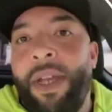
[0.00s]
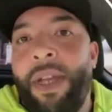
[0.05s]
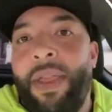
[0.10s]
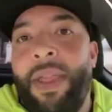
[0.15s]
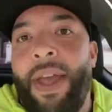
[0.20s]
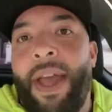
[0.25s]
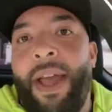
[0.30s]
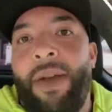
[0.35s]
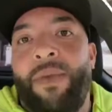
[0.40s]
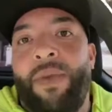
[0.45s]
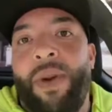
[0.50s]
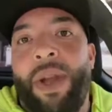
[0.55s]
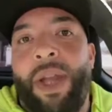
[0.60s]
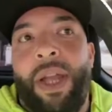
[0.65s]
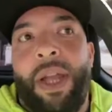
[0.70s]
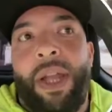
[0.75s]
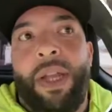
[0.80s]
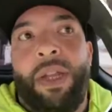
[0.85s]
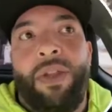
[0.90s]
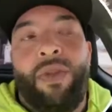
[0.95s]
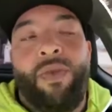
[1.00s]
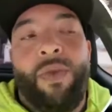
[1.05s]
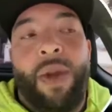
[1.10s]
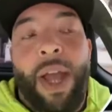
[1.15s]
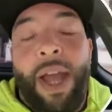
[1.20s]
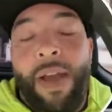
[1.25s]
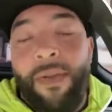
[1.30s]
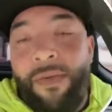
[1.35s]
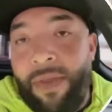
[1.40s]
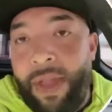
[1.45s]
That when you
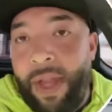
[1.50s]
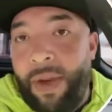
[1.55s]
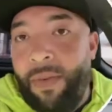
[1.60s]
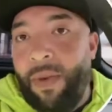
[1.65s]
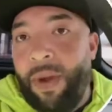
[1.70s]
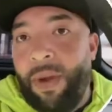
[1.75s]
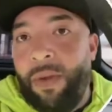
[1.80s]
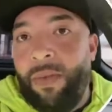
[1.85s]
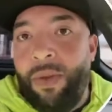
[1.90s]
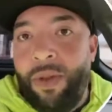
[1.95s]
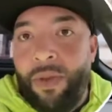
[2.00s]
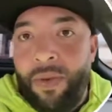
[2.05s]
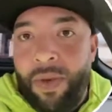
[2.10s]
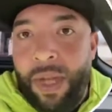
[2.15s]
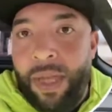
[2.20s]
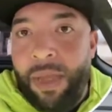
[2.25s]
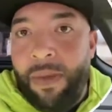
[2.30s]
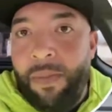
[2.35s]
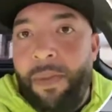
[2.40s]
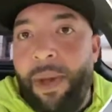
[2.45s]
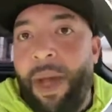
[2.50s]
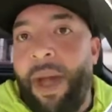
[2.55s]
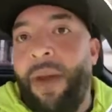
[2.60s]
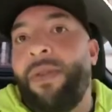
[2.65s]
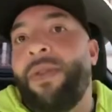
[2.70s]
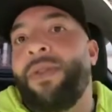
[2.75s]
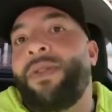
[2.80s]
have that, when you get the power,